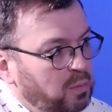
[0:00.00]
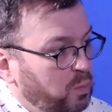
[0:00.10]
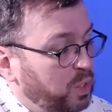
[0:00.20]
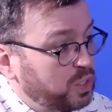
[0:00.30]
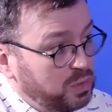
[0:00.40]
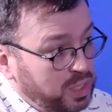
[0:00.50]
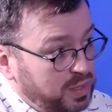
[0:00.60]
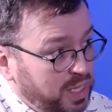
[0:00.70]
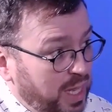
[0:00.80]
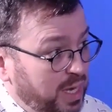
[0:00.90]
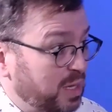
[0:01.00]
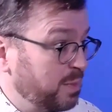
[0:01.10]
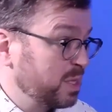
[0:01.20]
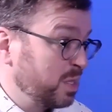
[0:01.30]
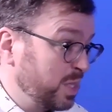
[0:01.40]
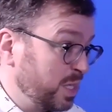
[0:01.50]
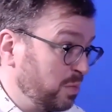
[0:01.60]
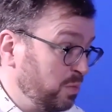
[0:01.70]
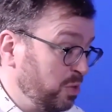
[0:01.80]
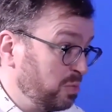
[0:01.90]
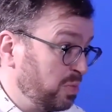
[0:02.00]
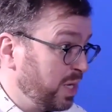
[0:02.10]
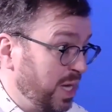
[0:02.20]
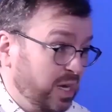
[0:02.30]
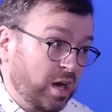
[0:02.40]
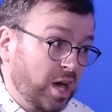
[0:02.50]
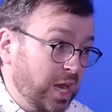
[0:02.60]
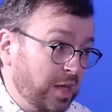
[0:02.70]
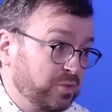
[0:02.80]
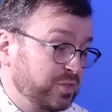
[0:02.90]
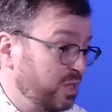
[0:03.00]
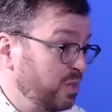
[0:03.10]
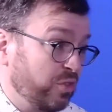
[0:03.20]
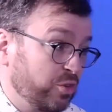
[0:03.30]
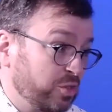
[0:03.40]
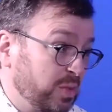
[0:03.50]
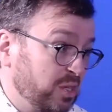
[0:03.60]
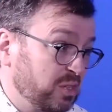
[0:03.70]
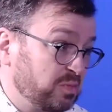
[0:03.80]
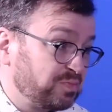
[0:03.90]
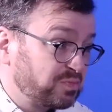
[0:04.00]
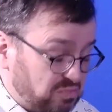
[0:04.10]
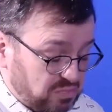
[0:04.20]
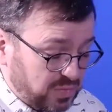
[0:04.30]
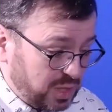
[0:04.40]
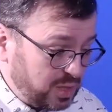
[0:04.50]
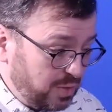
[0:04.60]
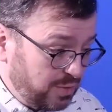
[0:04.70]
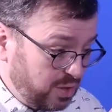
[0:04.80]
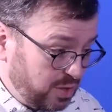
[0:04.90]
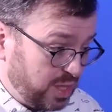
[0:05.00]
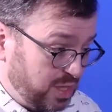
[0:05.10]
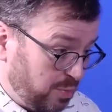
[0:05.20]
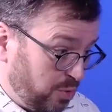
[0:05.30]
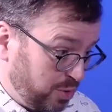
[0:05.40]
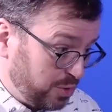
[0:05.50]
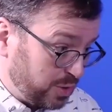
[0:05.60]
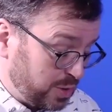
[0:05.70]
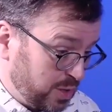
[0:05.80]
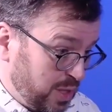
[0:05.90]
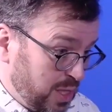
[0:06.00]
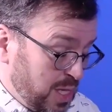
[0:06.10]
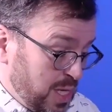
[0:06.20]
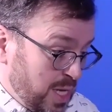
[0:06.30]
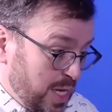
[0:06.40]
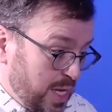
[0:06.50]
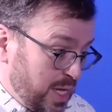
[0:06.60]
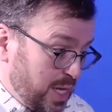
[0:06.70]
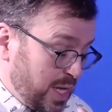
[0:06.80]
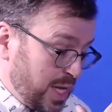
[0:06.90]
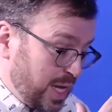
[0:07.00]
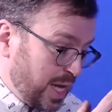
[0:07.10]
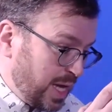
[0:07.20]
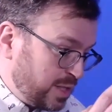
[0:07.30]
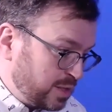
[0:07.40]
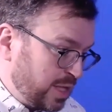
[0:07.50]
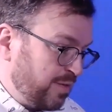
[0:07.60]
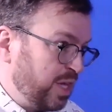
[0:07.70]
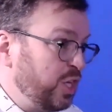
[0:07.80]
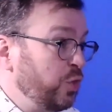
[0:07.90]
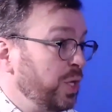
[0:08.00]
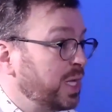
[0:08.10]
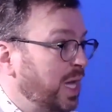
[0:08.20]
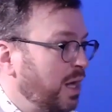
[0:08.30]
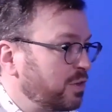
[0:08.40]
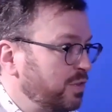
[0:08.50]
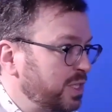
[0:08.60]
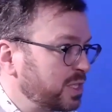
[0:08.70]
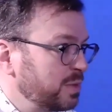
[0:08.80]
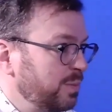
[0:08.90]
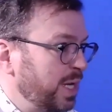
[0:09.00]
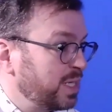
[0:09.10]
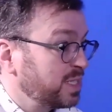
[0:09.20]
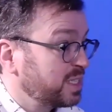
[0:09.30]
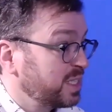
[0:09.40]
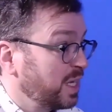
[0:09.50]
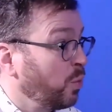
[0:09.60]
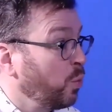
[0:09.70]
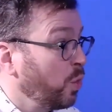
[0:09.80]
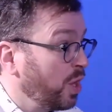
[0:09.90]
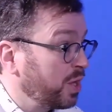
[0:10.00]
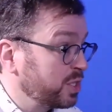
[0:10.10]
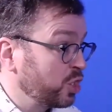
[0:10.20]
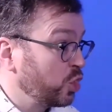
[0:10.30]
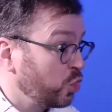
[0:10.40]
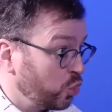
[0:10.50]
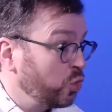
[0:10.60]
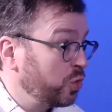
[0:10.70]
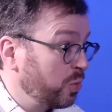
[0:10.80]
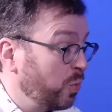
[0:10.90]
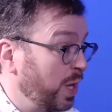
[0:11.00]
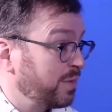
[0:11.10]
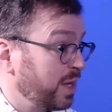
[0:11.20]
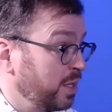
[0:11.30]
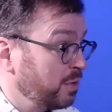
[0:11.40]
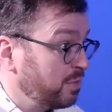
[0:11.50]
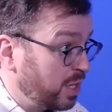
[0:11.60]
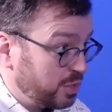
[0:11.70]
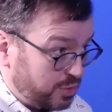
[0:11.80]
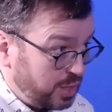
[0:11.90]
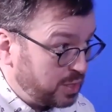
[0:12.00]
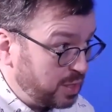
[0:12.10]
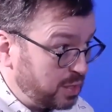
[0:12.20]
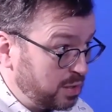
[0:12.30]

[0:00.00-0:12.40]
We do need that, and it can be associated with mood, but again, high levels are not thought to be good. So if you look at it as a product, it doesn't have any unique characteristics that make it, say, work as a good way of getting you rehydrated.